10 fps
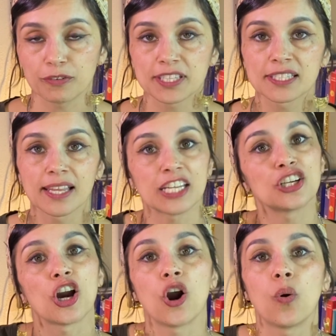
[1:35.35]
It's letting
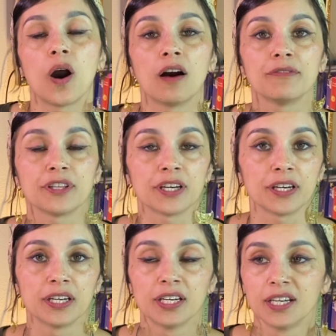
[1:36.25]
go of the
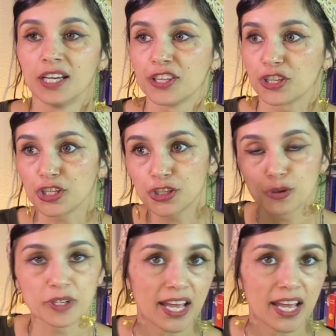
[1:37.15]
human